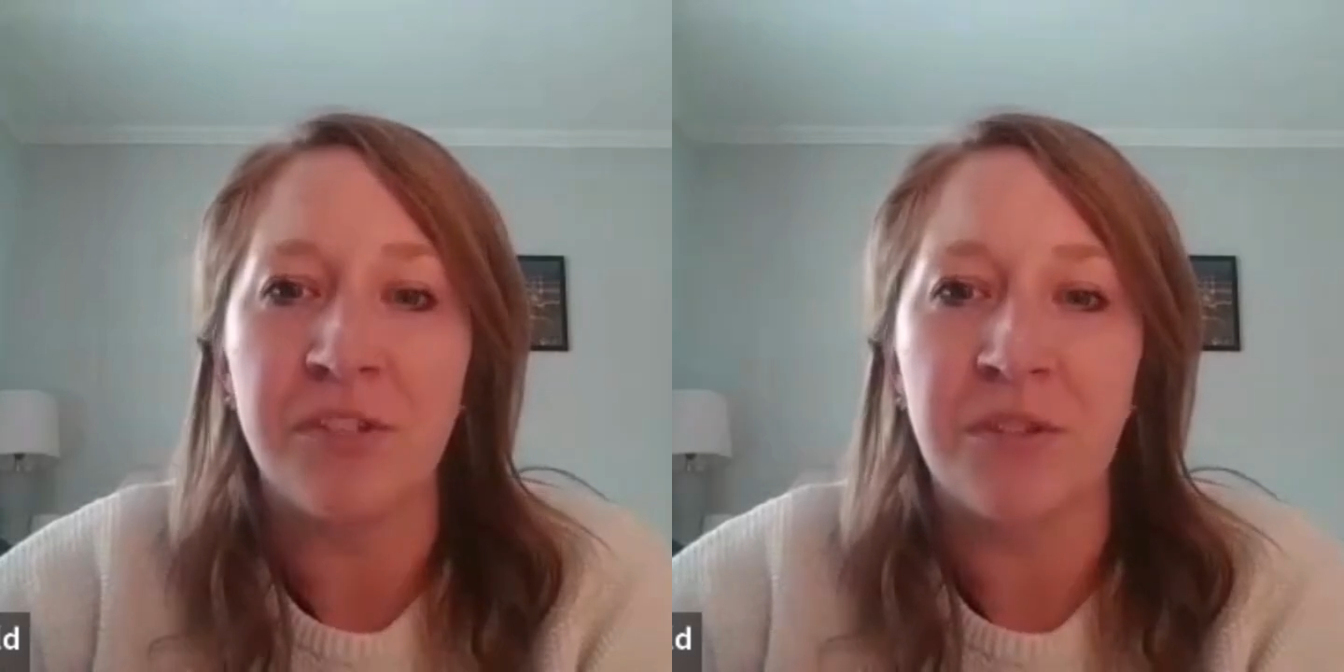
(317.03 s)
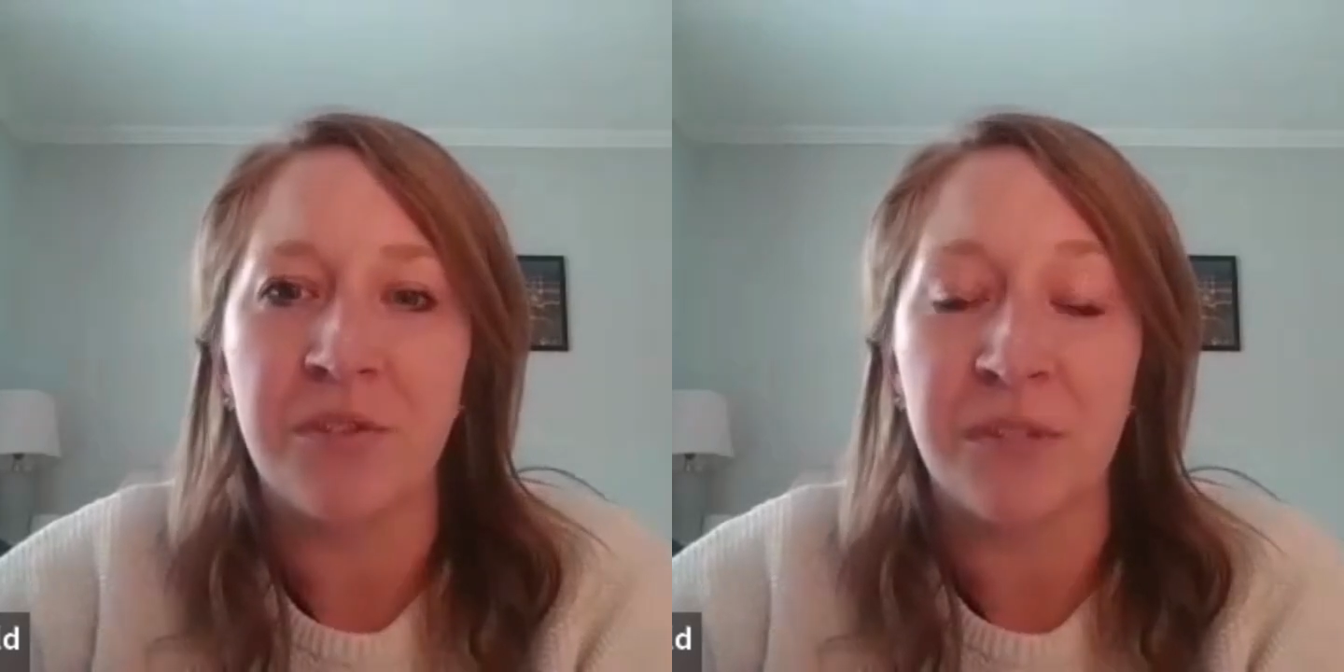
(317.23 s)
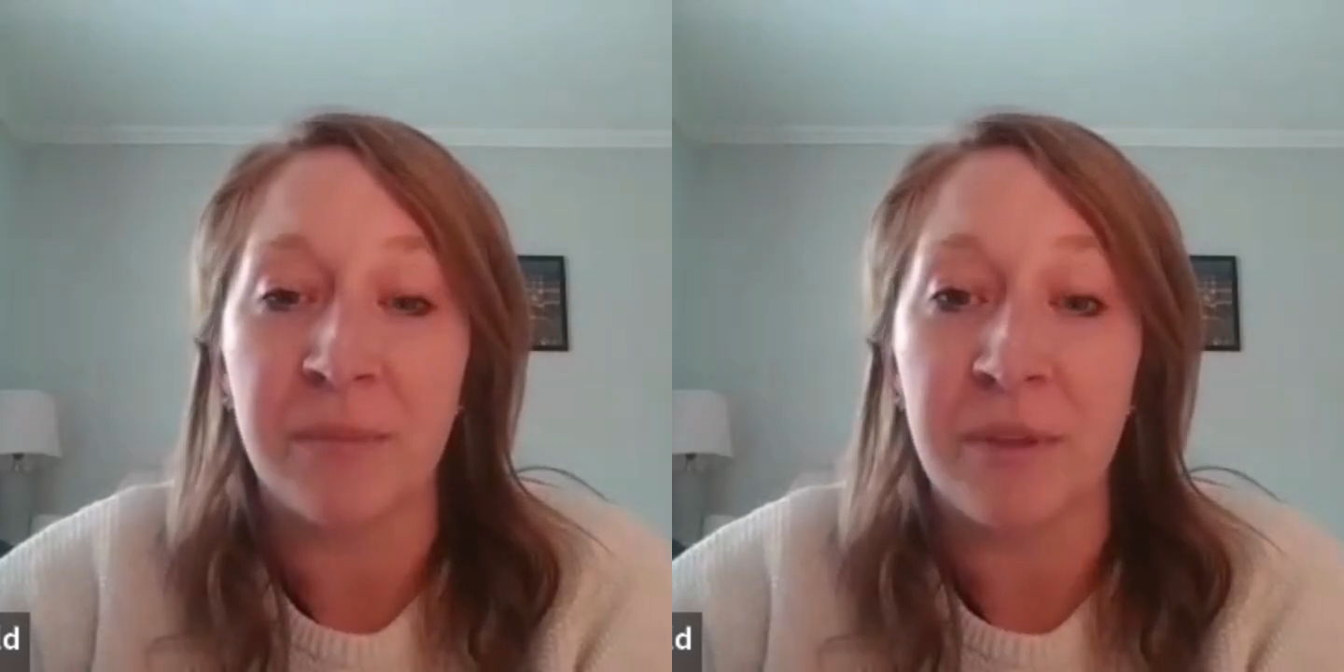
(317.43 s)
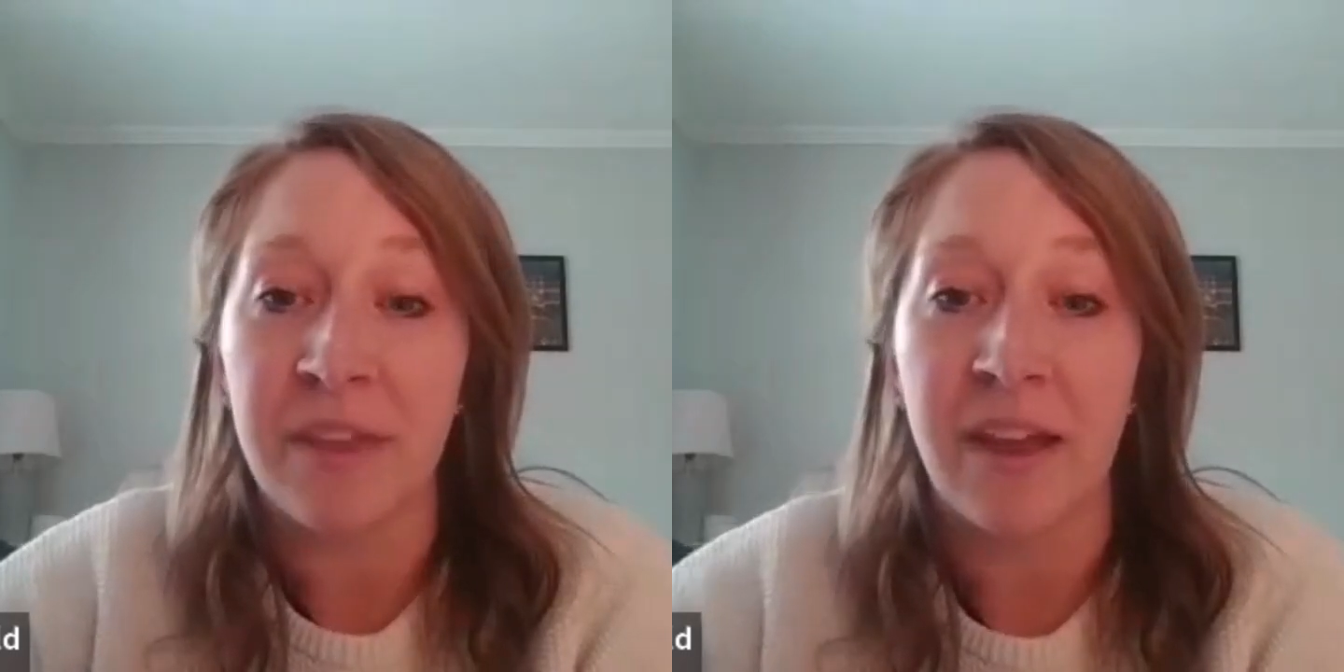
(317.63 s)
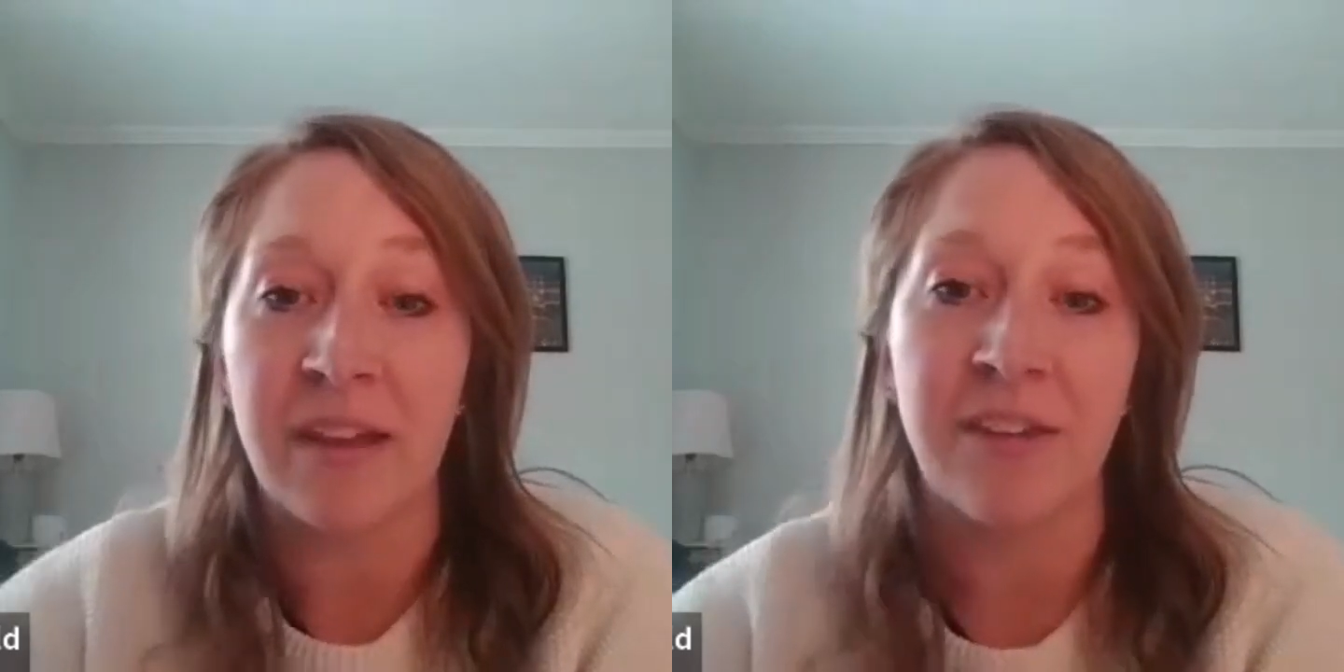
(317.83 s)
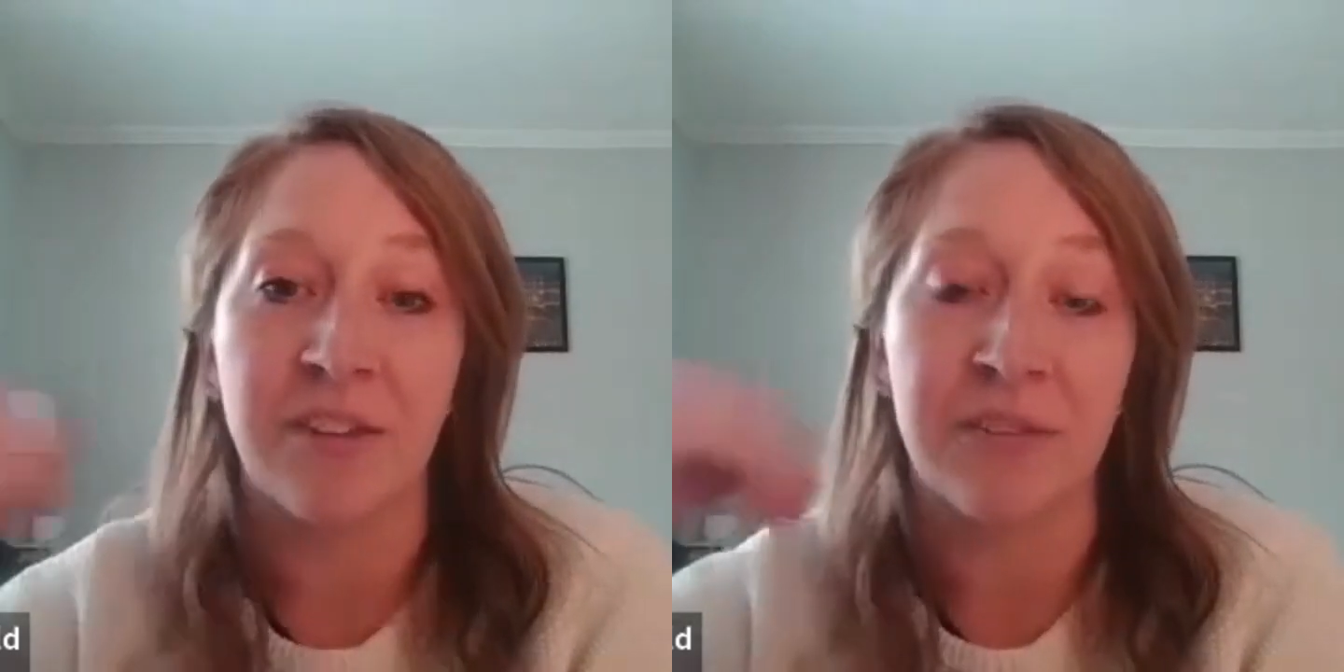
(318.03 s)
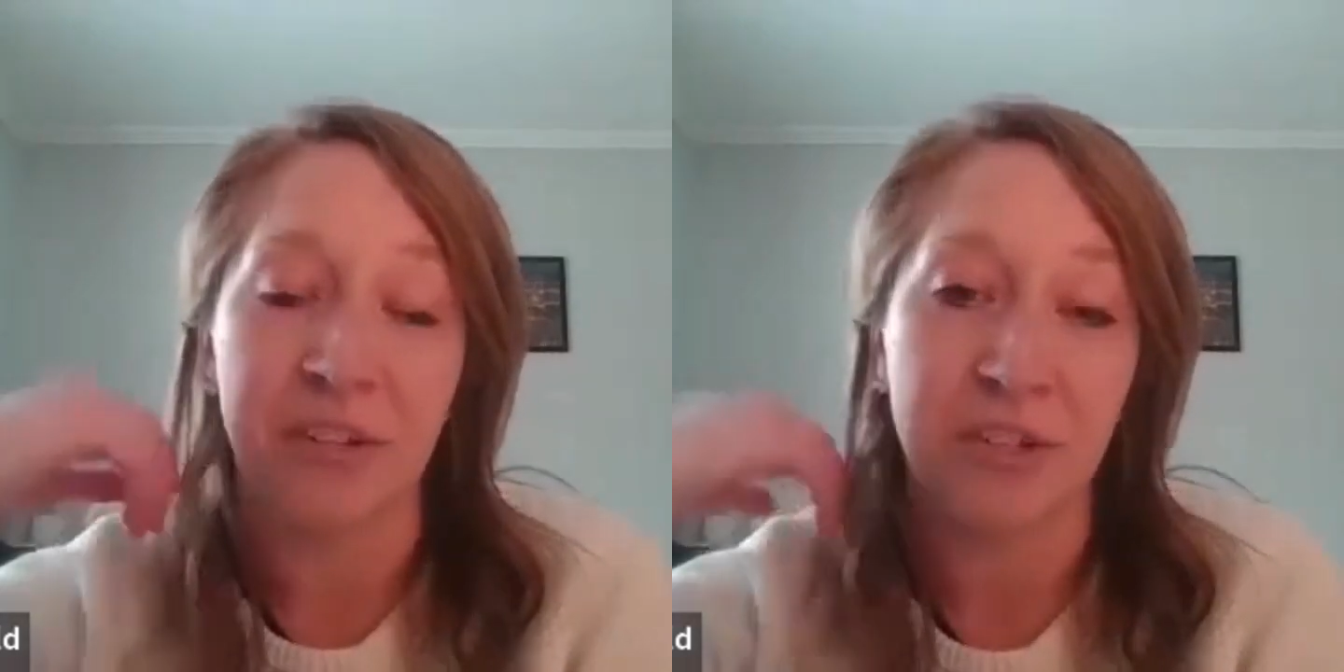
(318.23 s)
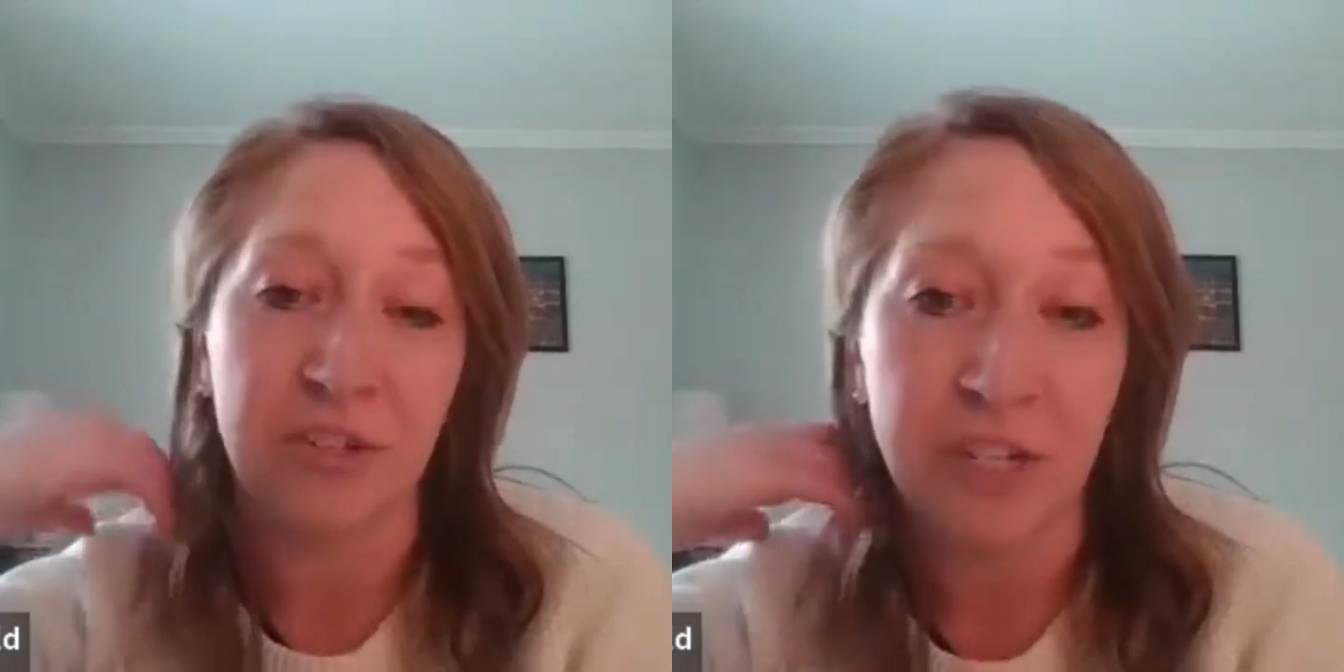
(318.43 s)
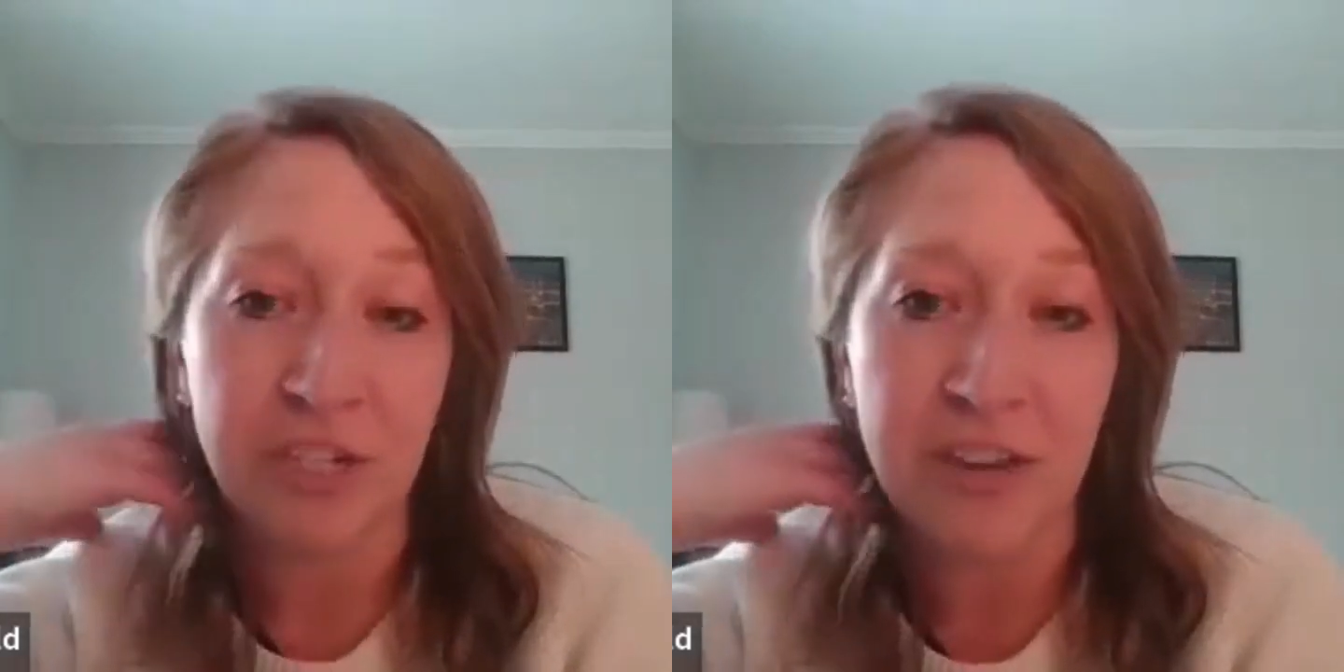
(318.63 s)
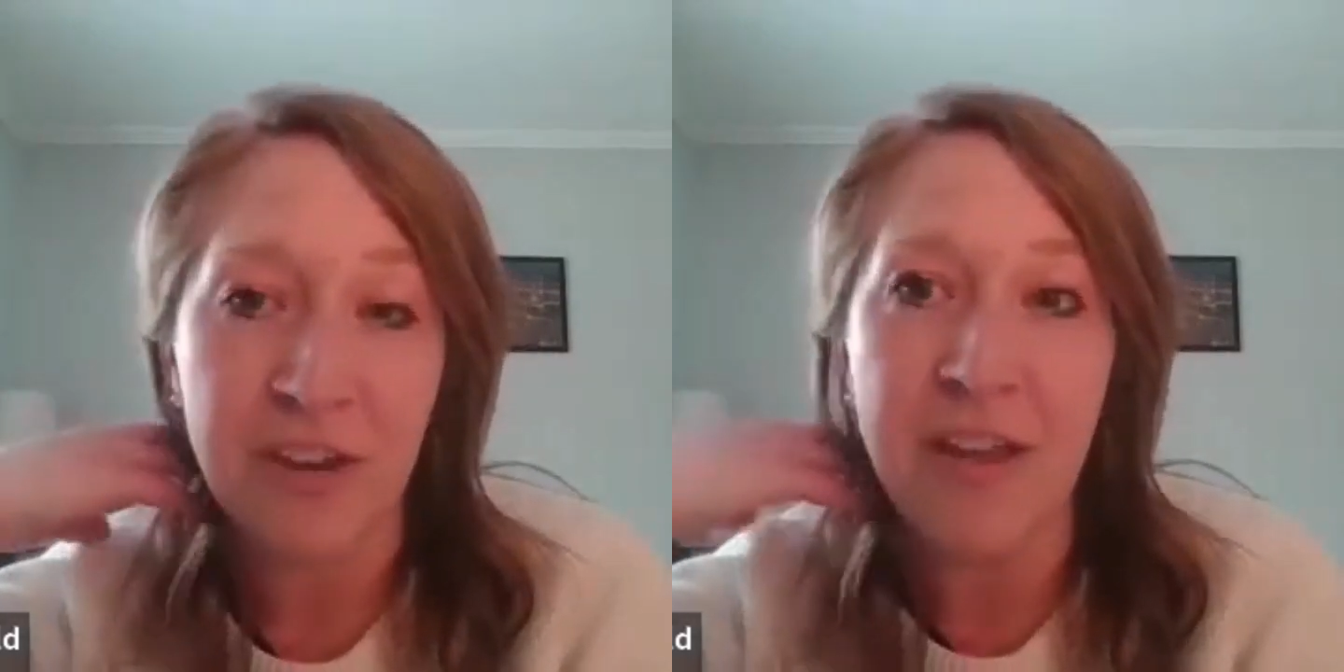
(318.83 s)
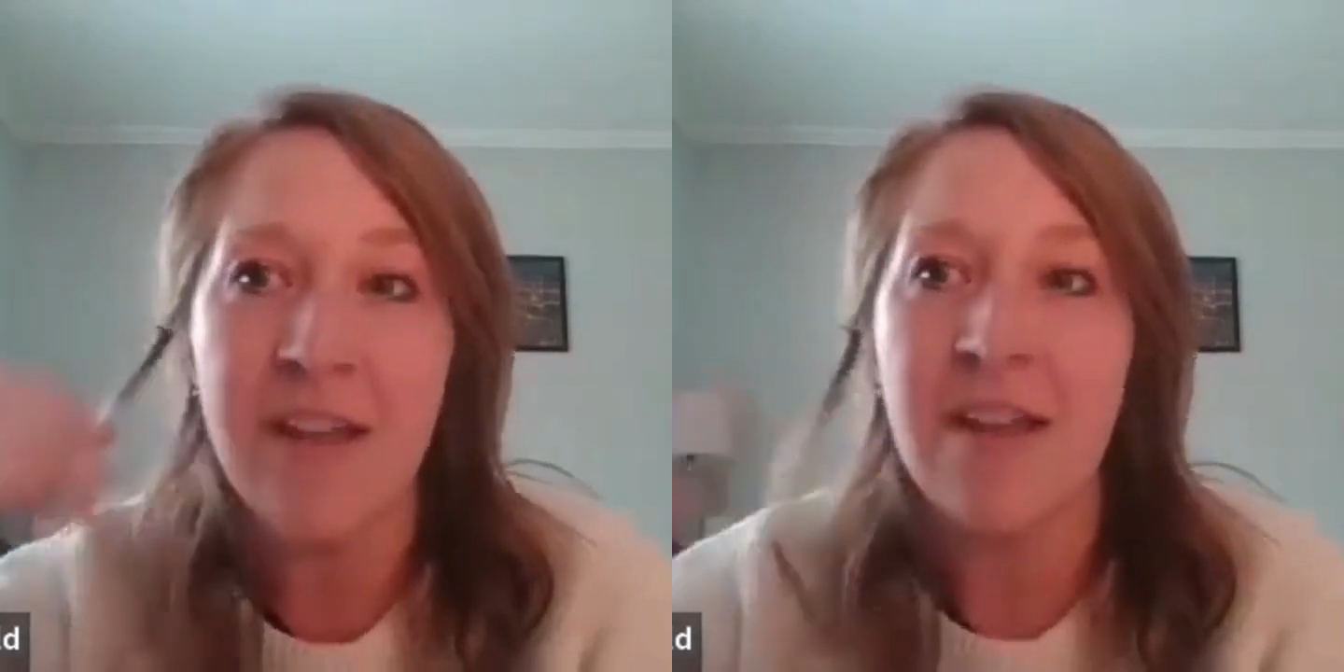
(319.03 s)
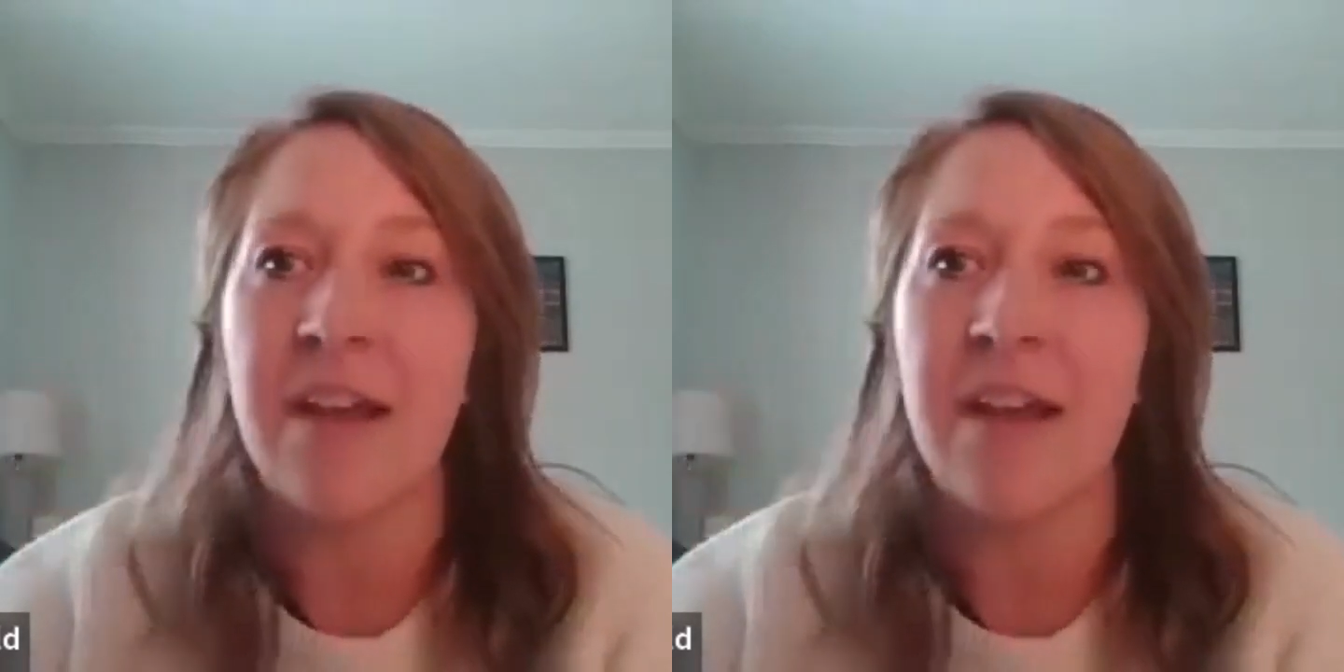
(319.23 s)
So just put that in your registration.